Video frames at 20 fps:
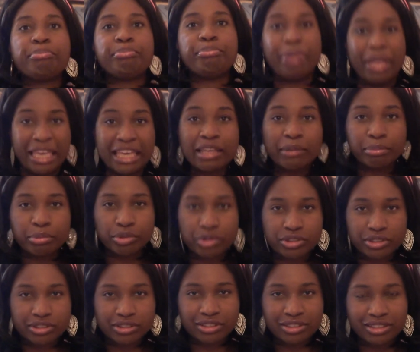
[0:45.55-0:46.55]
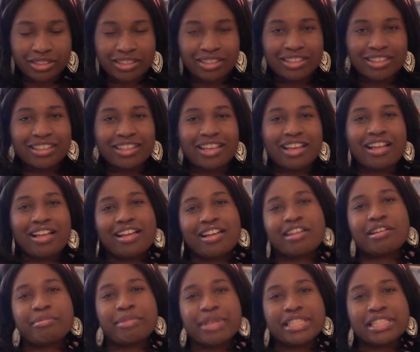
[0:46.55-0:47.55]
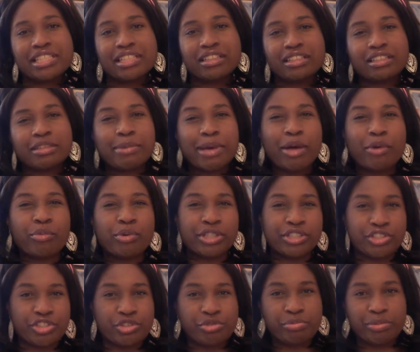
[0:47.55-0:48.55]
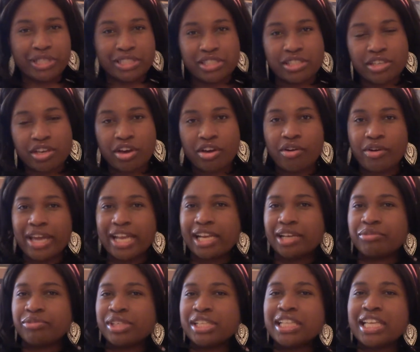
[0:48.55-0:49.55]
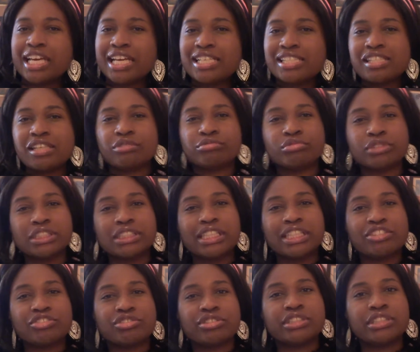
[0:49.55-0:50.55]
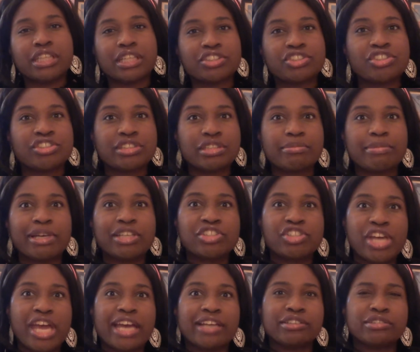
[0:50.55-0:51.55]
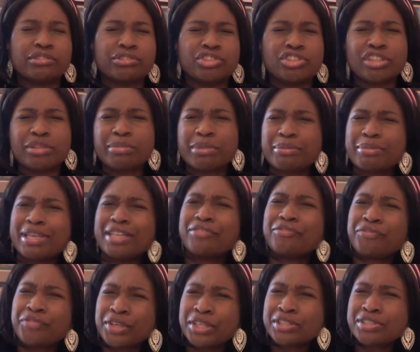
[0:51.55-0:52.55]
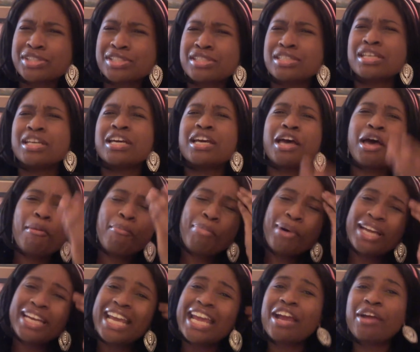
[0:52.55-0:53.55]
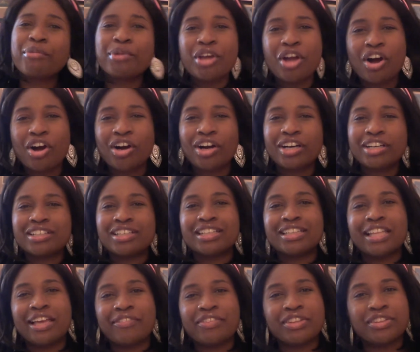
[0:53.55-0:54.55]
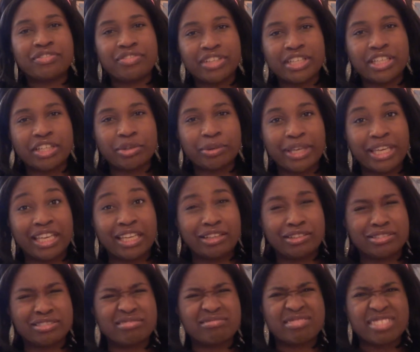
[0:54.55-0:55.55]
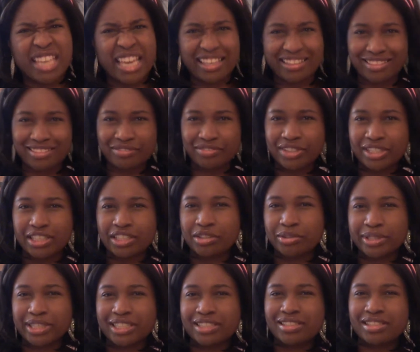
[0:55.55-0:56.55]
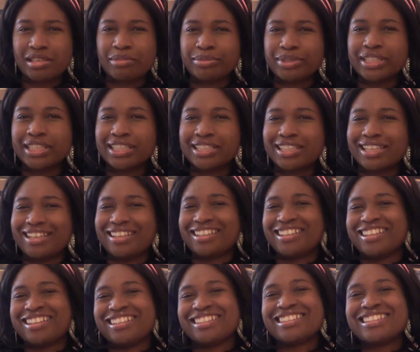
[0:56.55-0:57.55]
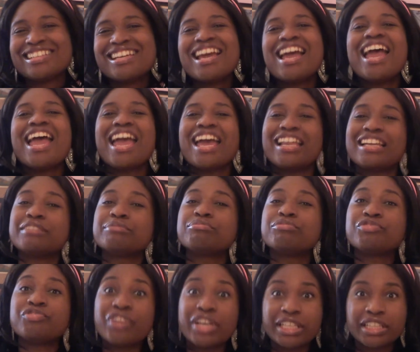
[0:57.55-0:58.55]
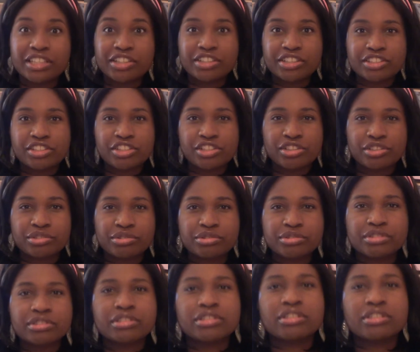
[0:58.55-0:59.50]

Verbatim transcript: people um, until about one or two months ago, and I realized a real introduction to my channel should have been made first. But here we are, eleventh video in, or tenth video in, something like that. And I'm finally gonna do,